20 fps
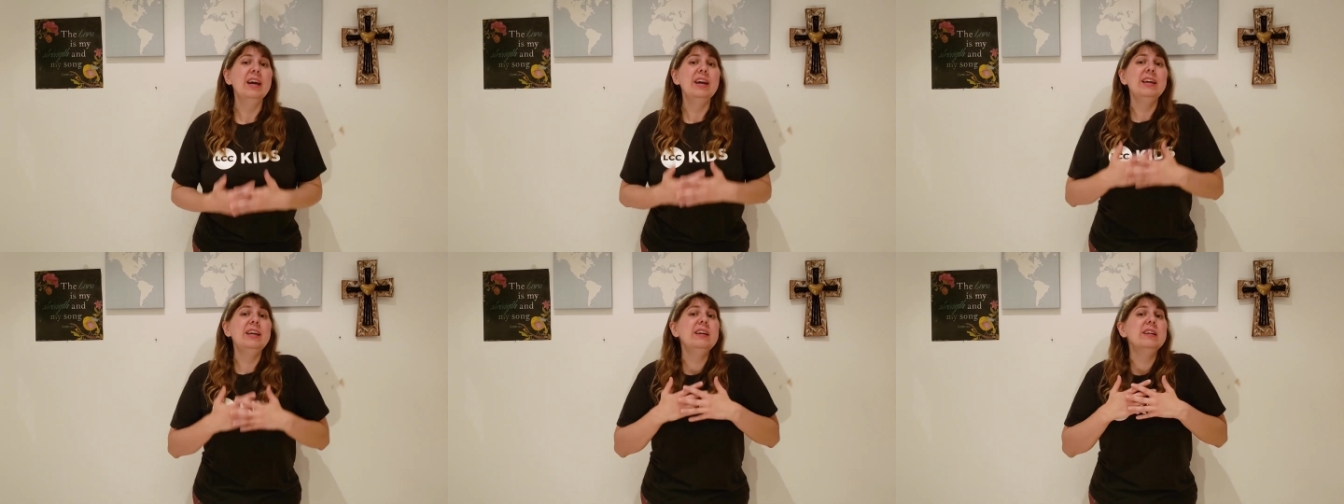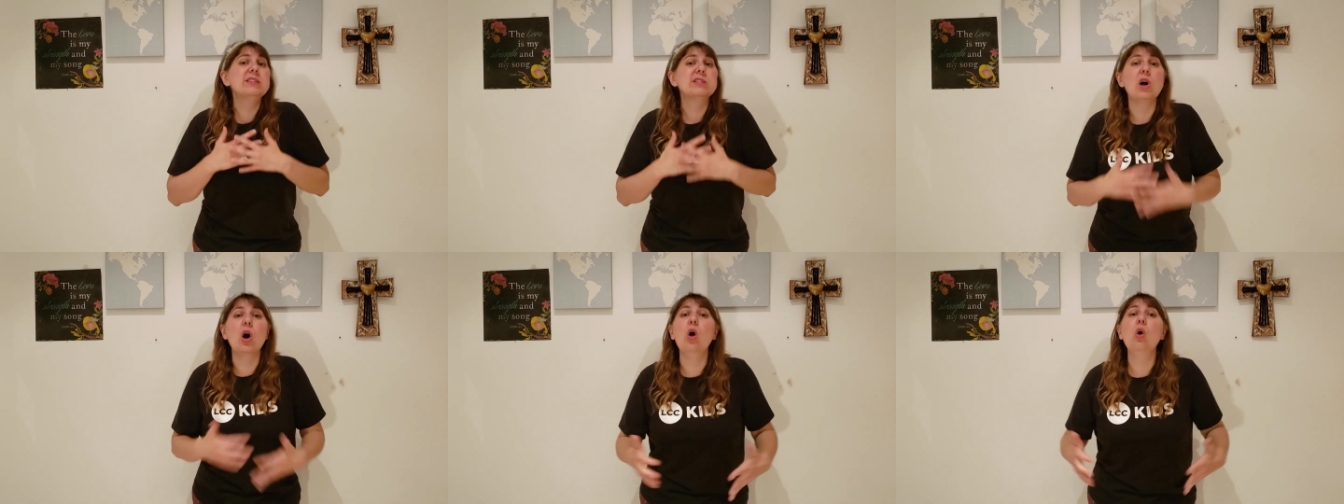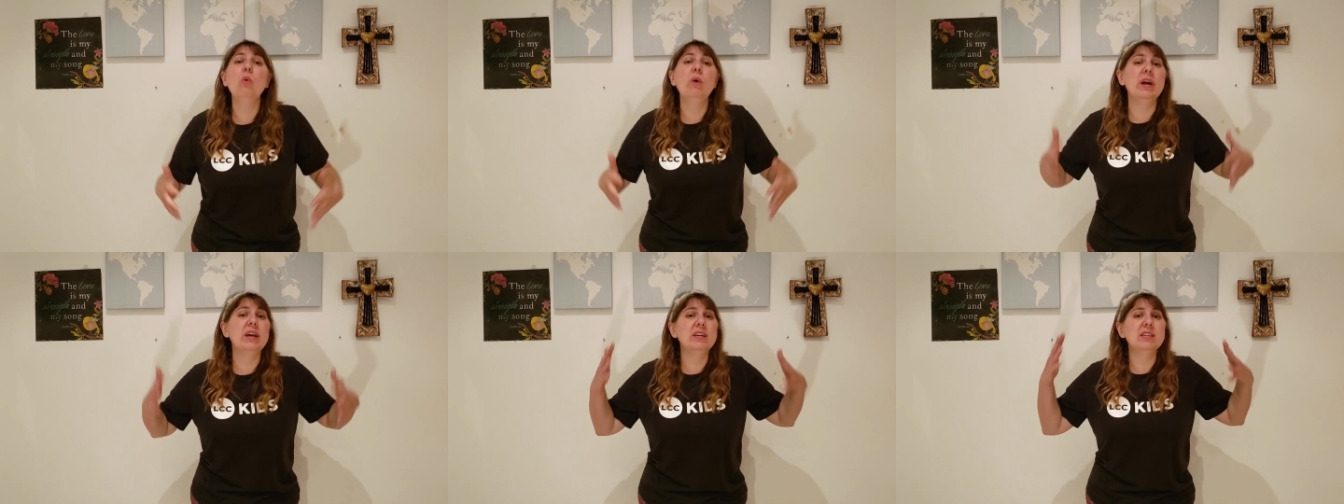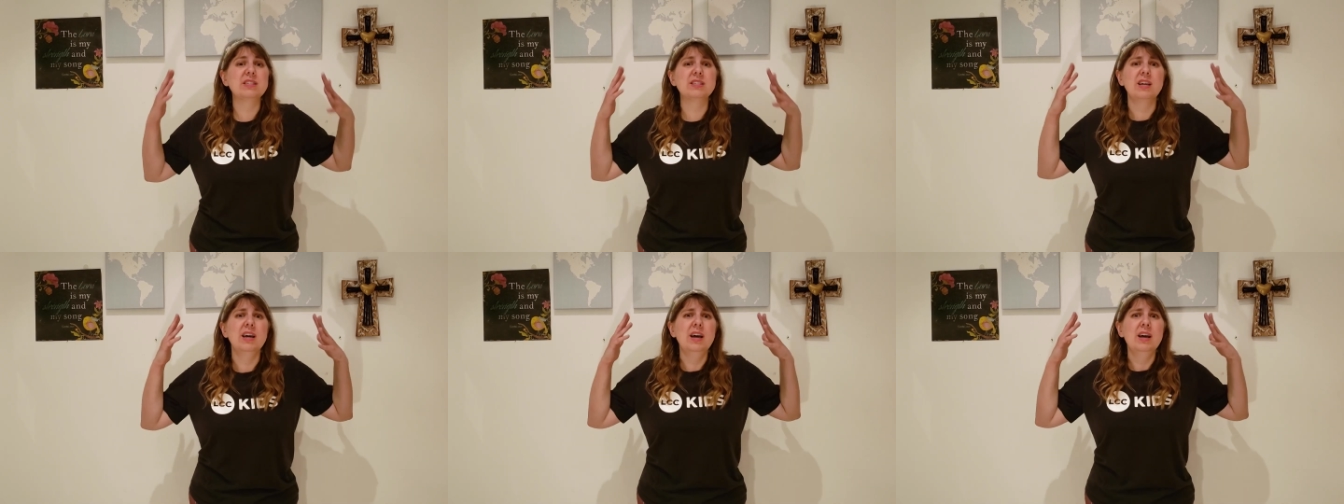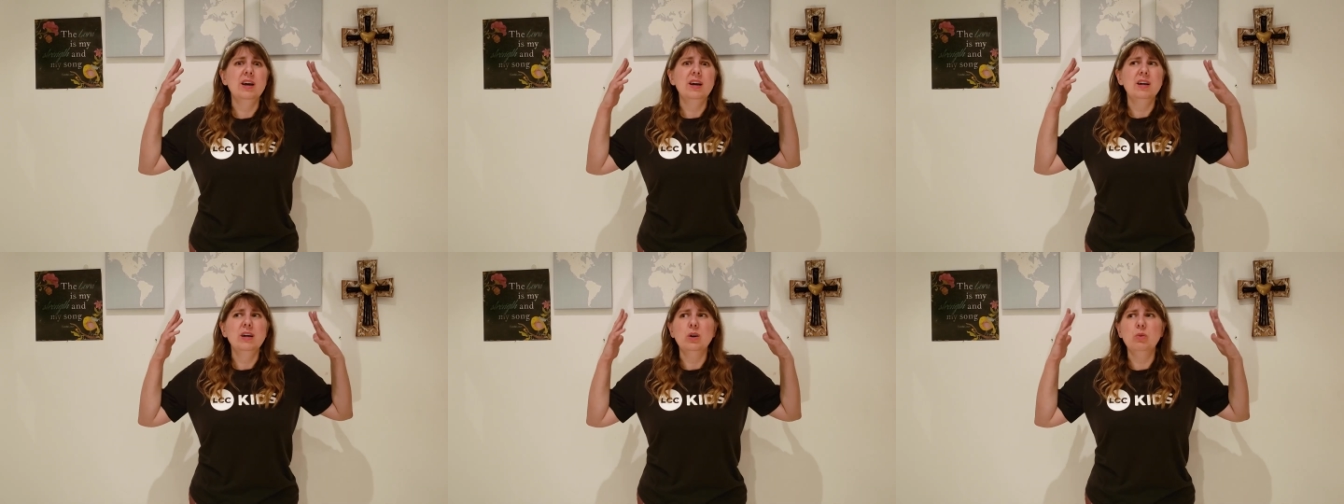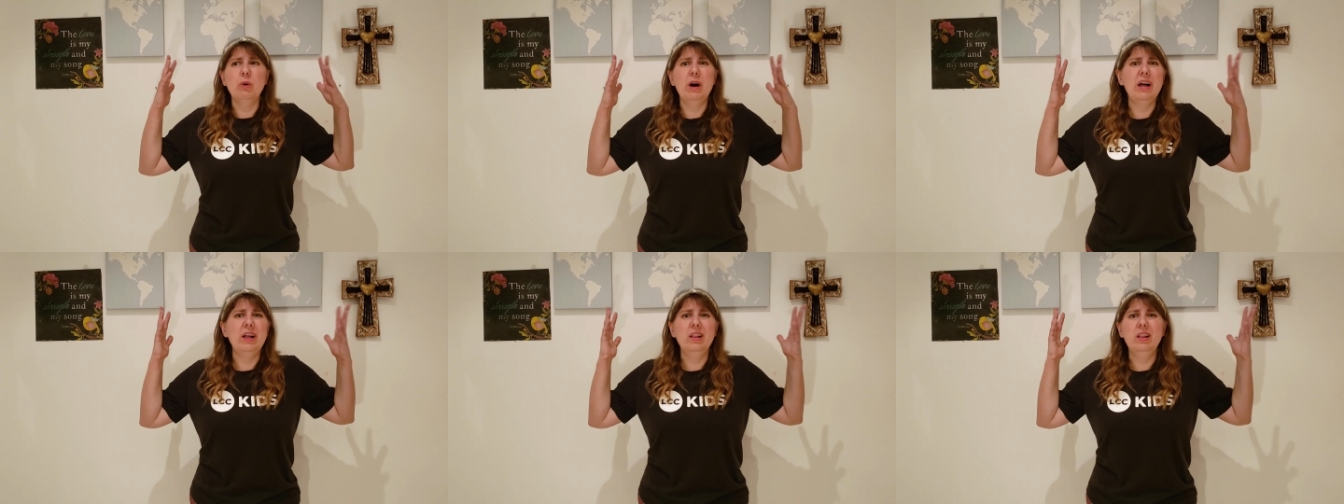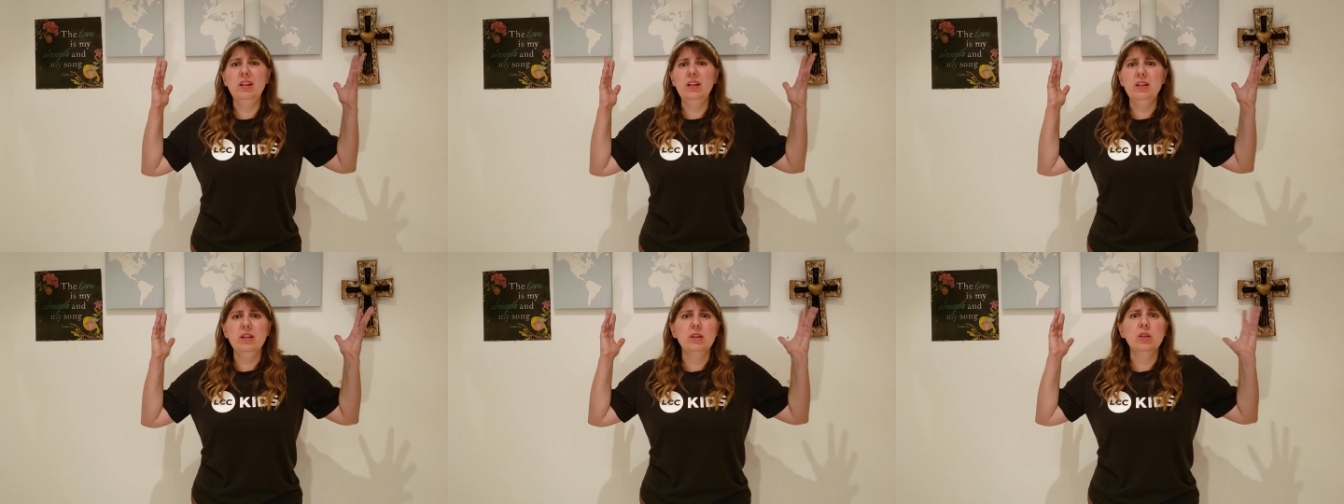He is always,
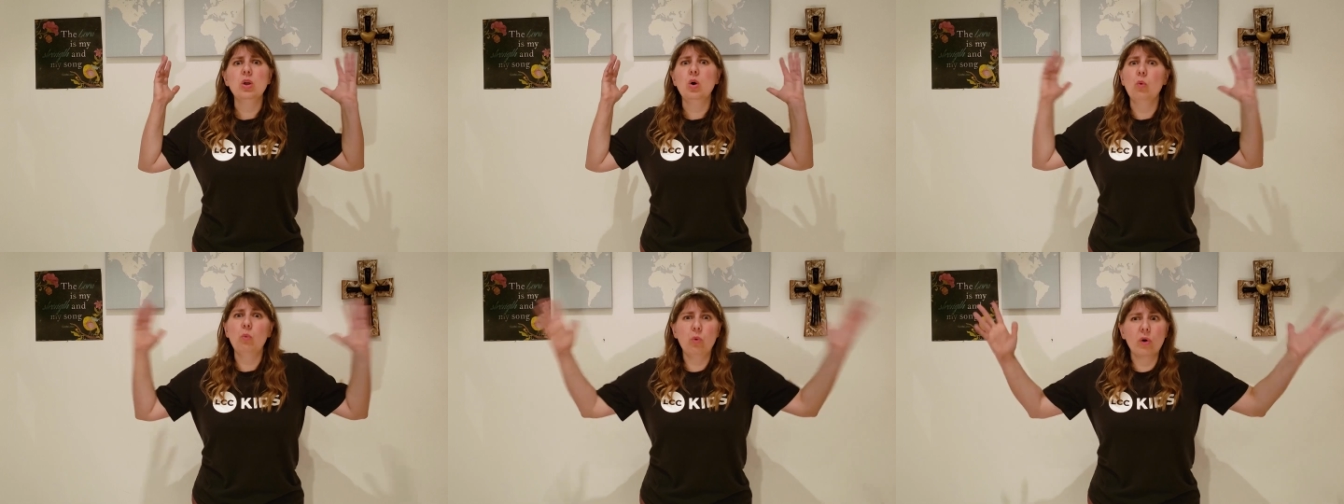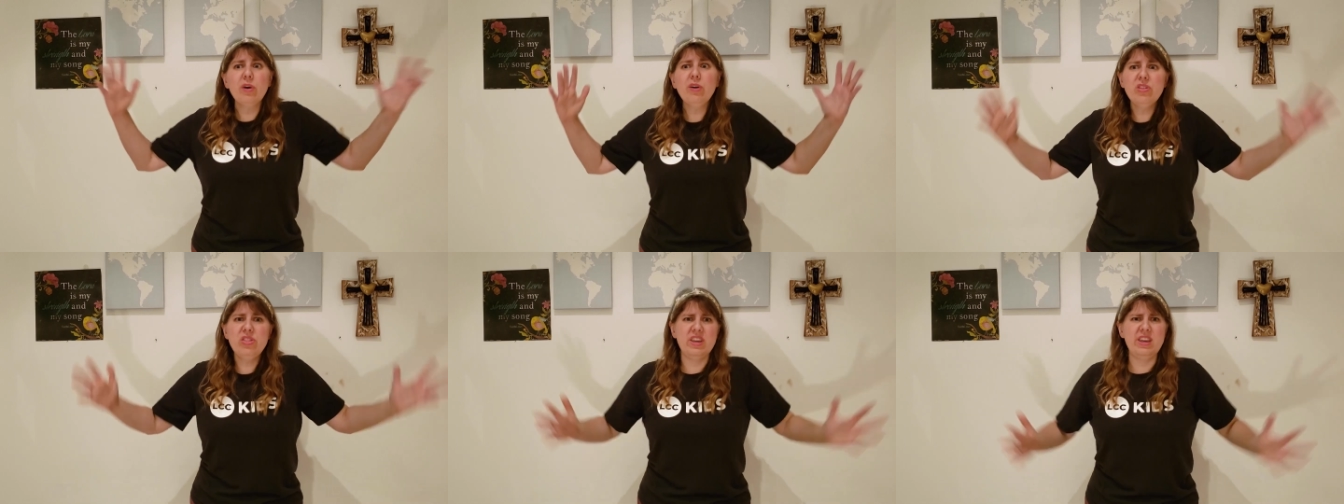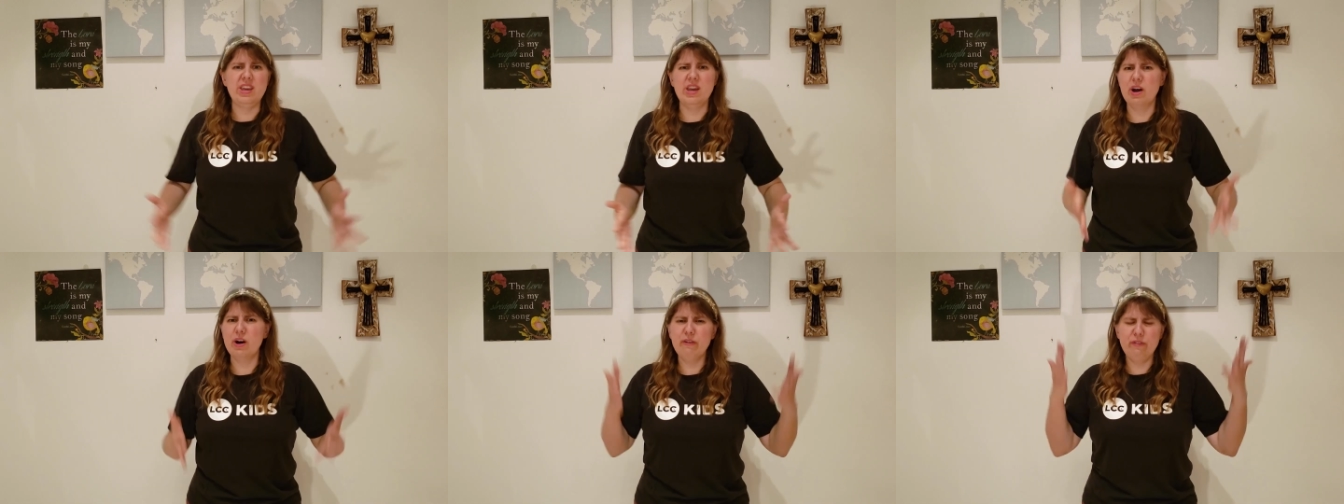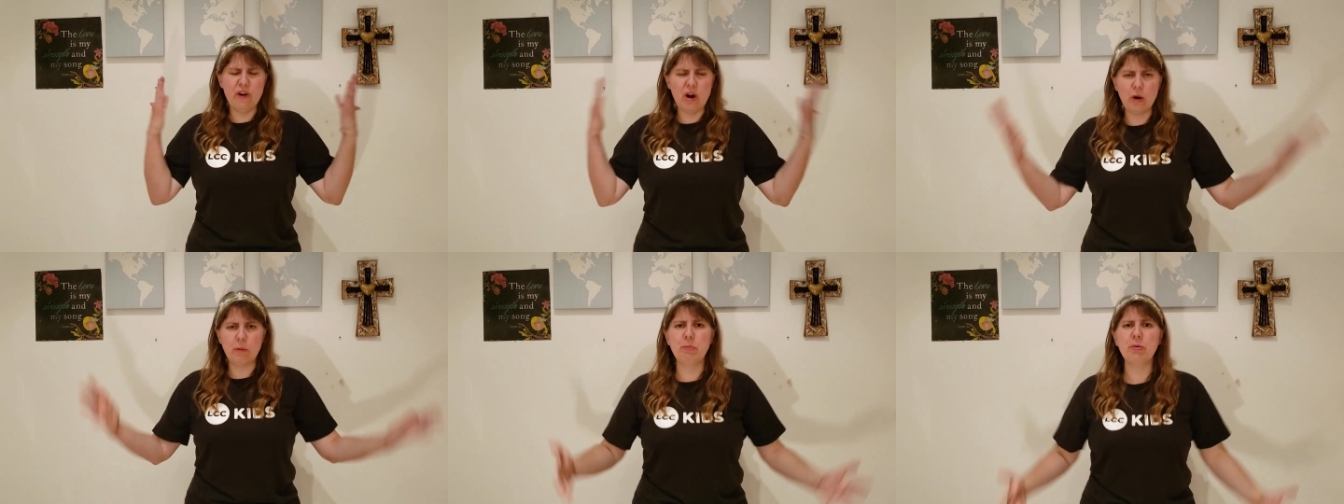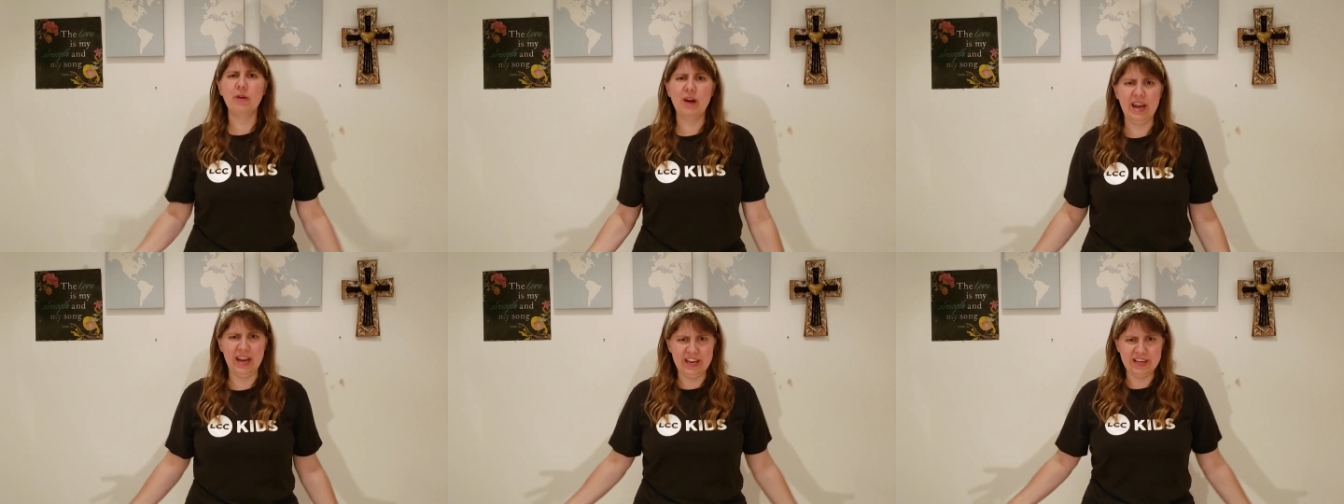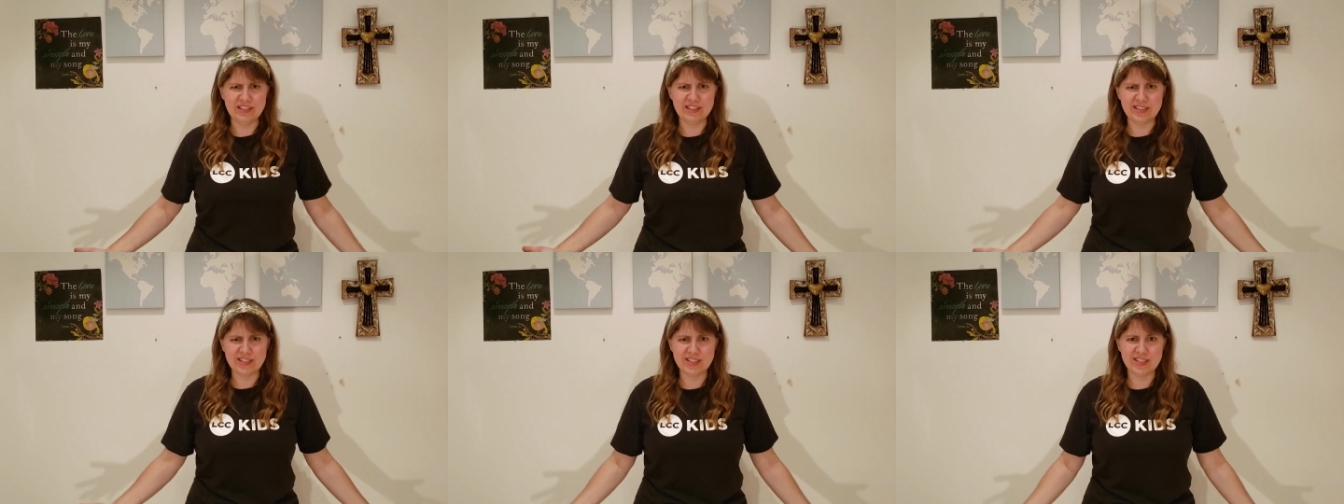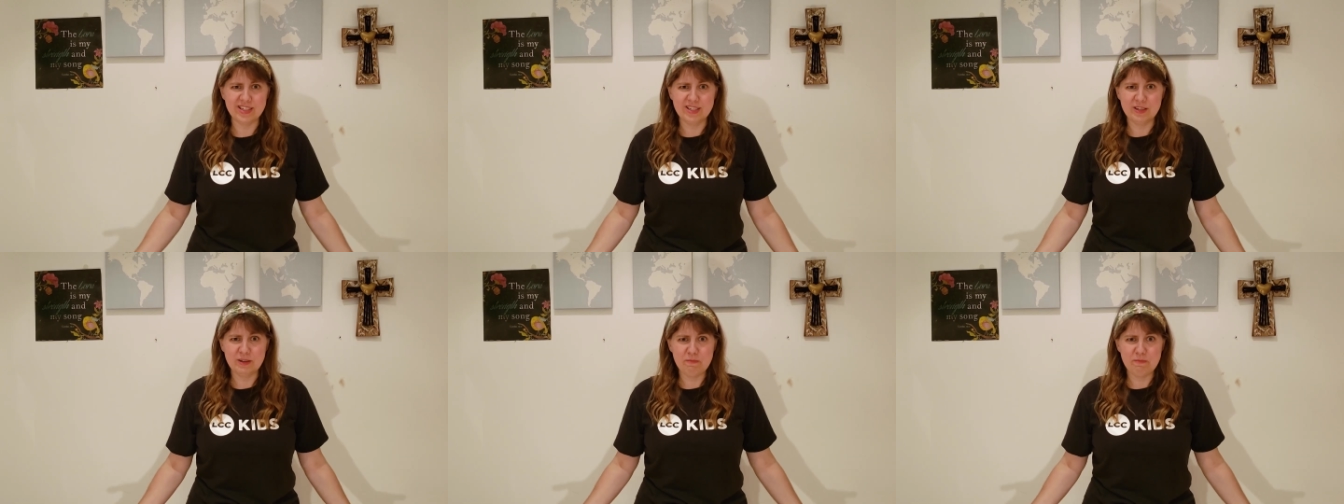well, worthy of our praise.